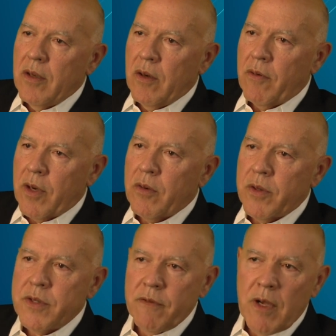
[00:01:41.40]
over a
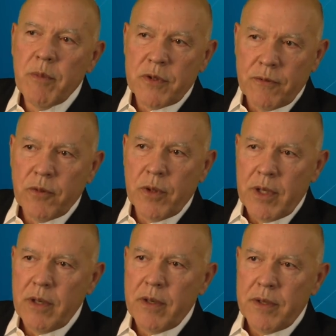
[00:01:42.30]
course of almost four
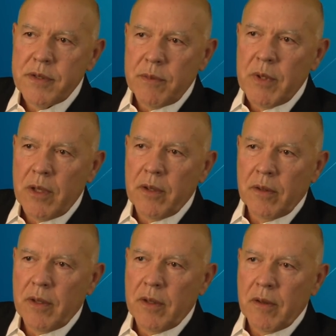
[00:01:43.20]
years. I mean, the,
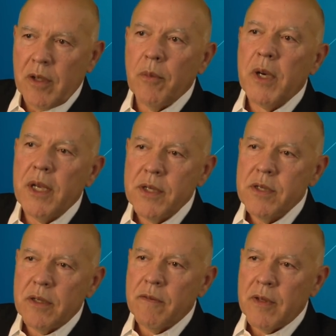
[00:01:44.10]
the
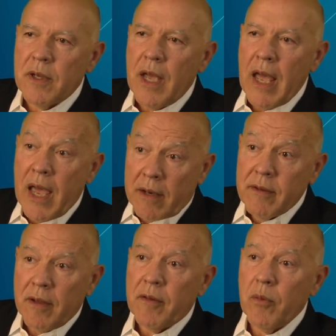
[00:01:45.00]
culmination of the
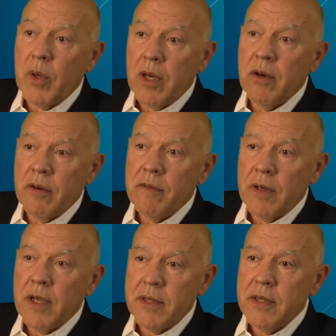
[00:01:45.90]
act that we know of,
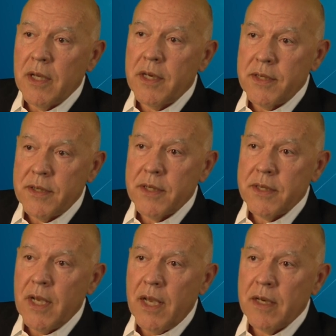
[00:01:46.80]
the nineteen
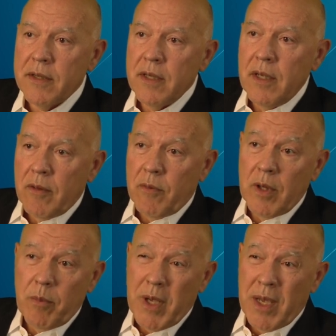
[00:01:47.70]
ninety-six Act,
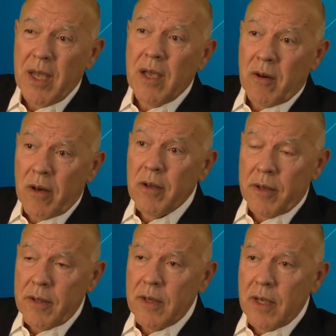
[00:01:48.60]
really began
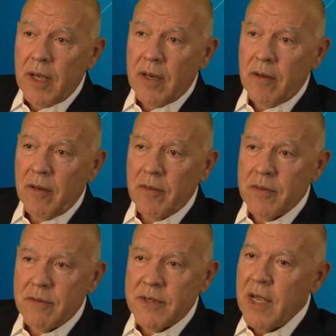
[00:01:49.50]
earlier than that. You
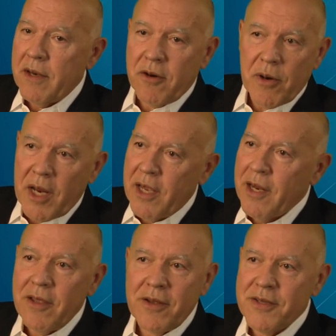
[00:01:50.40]
can cite
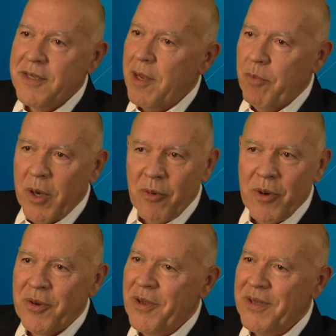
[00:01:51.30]
Grenada, you can cite
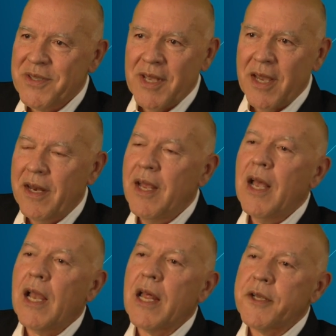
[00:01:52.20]
Beirut, you can cite
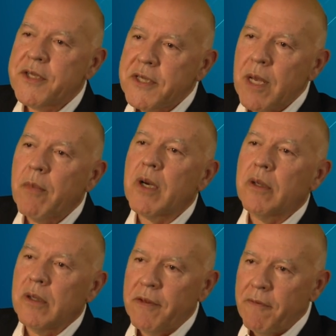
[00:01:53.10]
a lot of
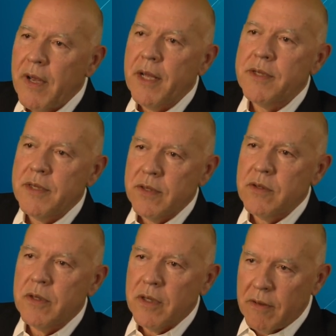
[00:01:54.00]
seminal events that
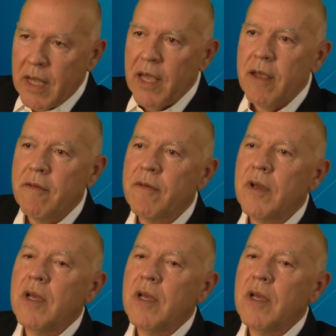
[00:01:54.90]
sort of gave